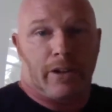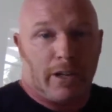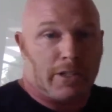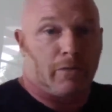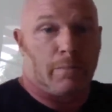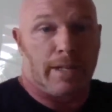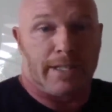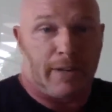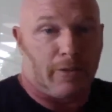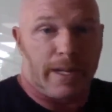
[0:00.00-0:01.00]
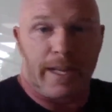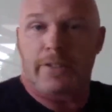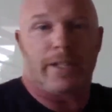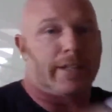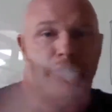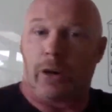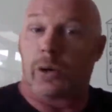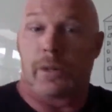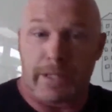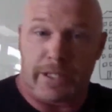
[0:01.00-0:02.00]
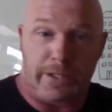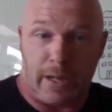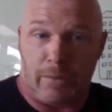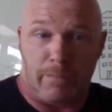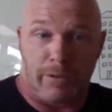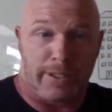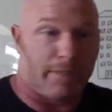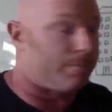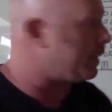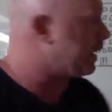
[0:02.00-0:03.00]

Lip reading: cost of replacing everybody else, and it's the only reason he's getting $1.7